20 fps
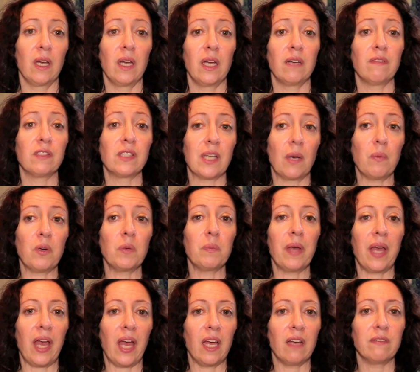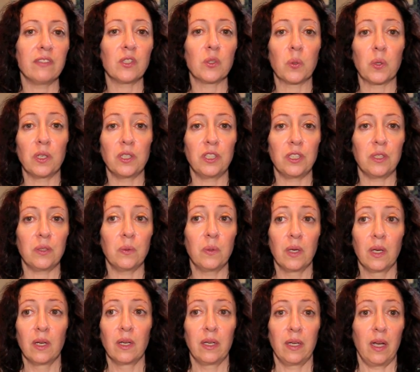If someone behaves toward you
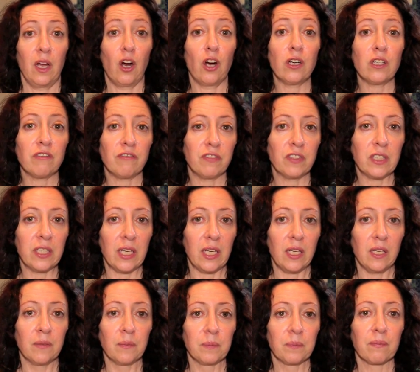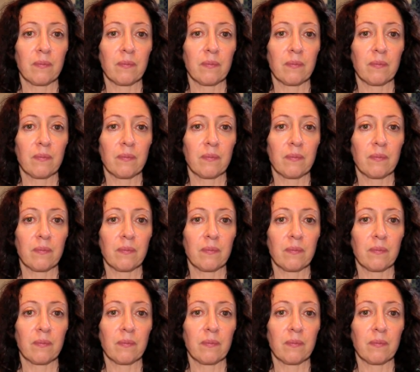hurtfully,